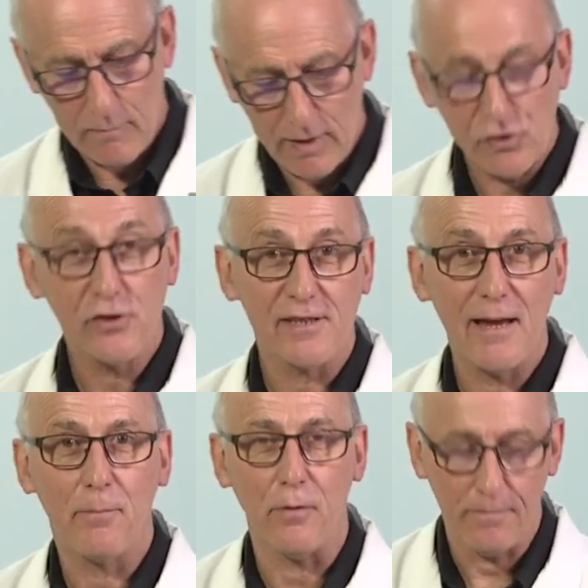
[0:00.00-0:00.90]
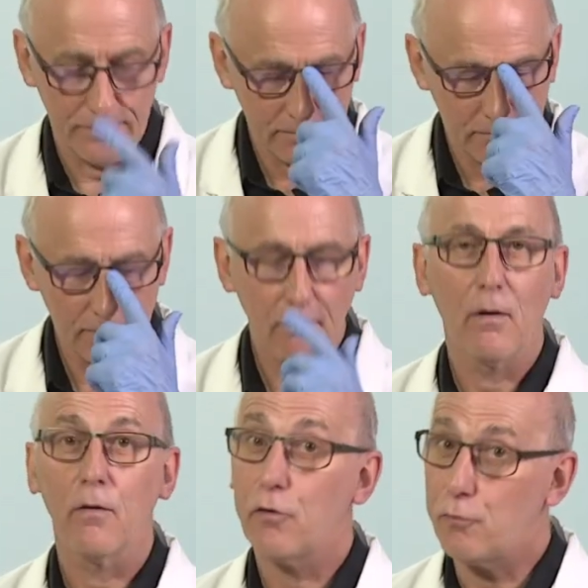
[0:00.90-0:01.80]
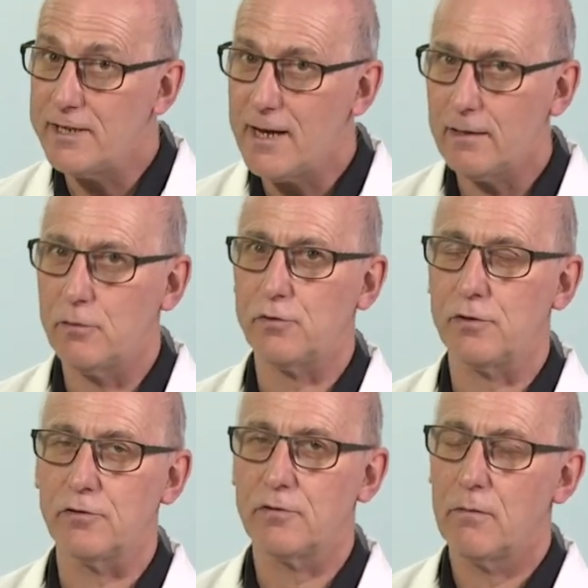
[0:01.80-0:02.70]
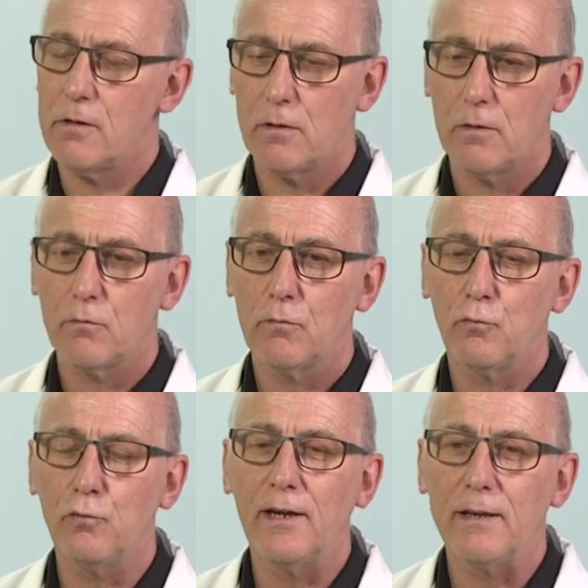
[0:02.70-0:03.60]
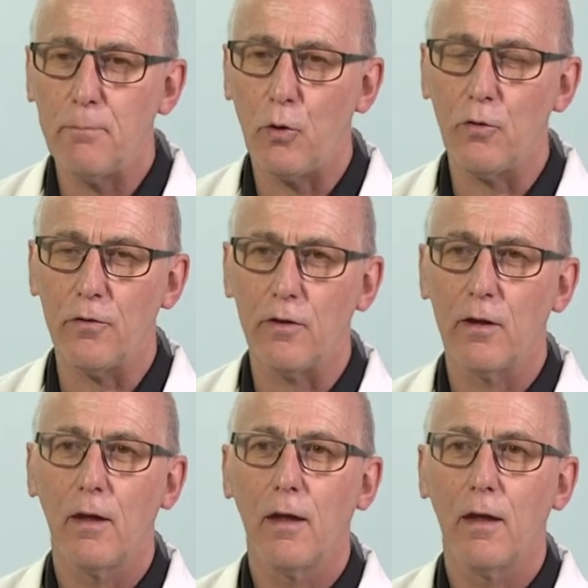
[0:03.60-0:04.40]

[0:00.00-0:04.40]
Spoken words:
Patient sample, 3 dilutions, really important.